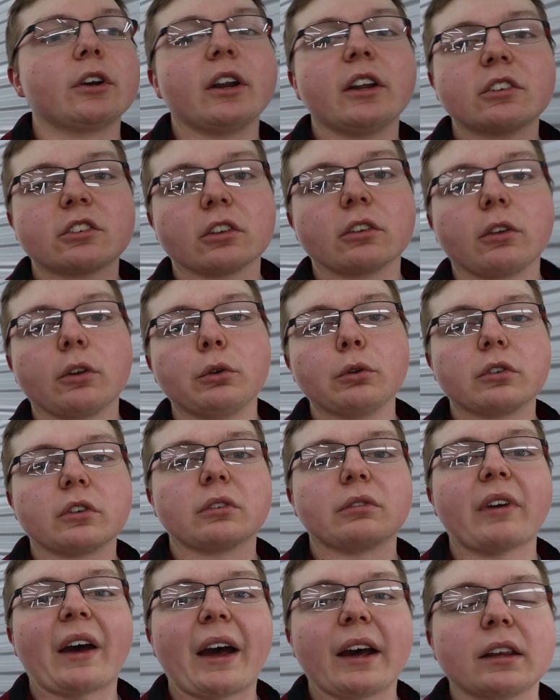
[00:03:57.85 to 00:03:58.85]
engine loses
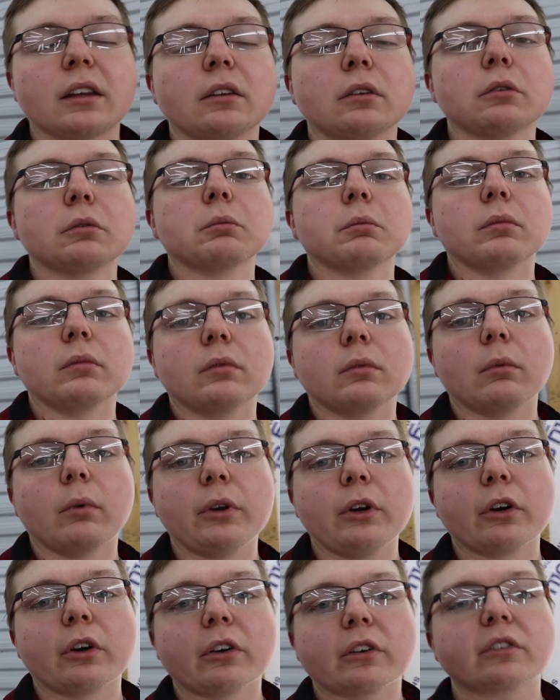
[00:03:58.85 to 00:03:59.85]
vacuum
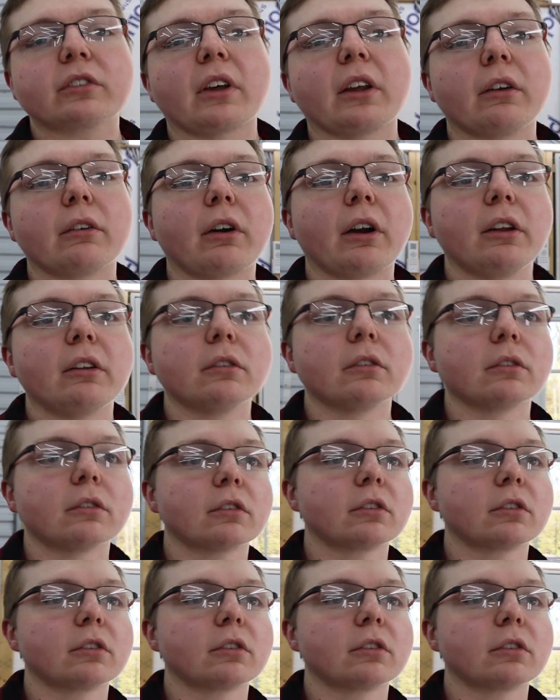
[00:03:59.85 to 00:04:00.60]
when you're accelerating,